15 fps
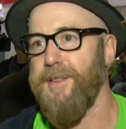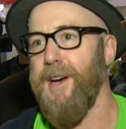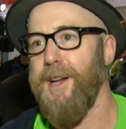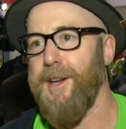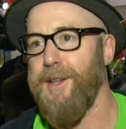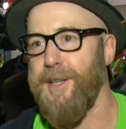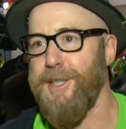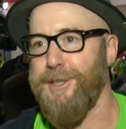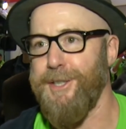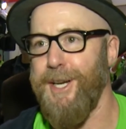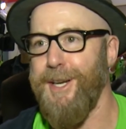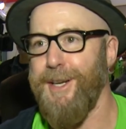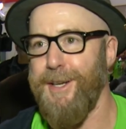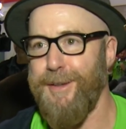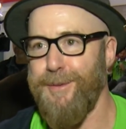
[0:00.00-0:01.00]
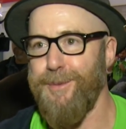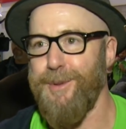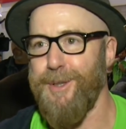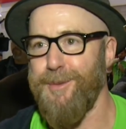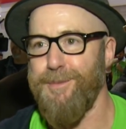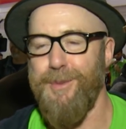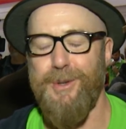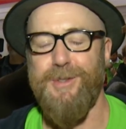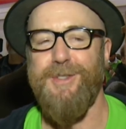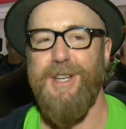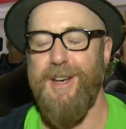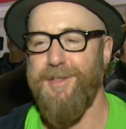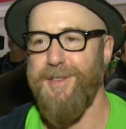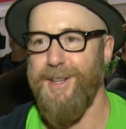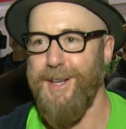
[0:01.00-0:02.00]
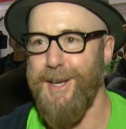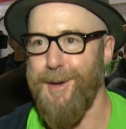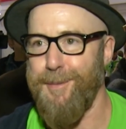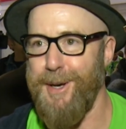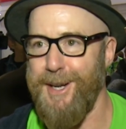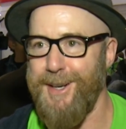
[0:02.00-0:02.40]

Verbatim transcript: not a cliche. It will most definitely get